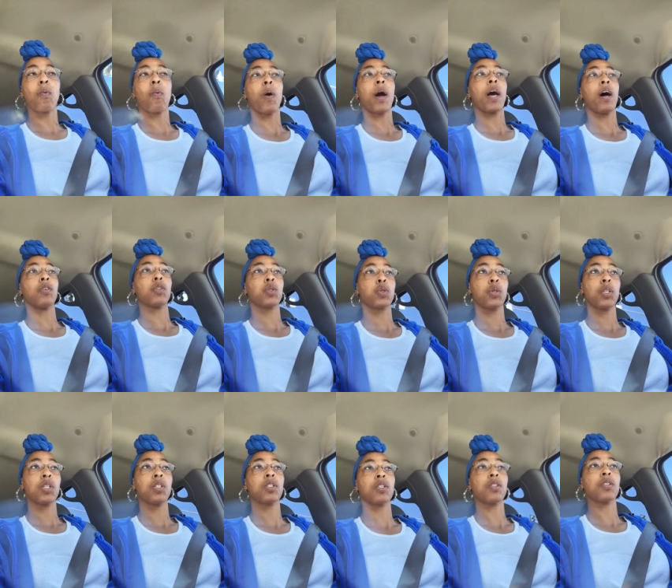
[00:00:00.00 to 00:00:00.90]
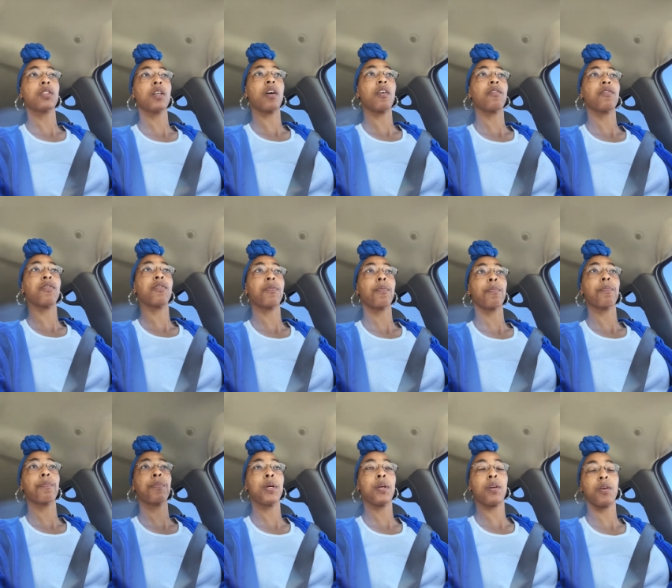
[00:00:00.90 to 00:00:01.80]
well, treat yourself
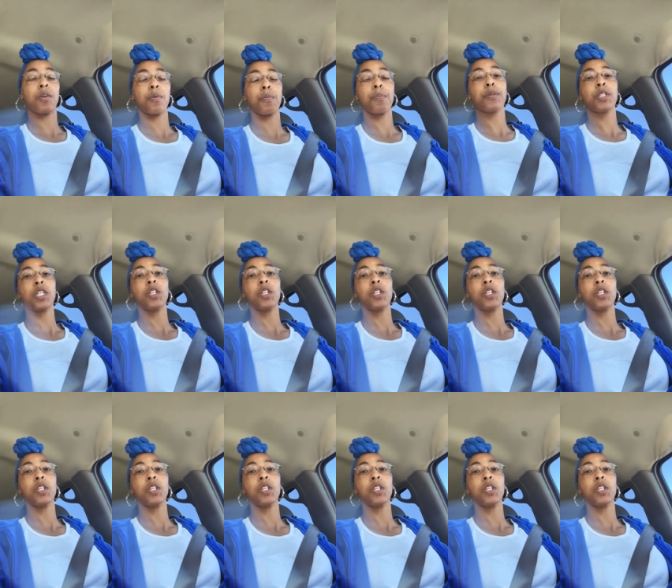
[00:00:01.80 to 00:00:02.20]
pure.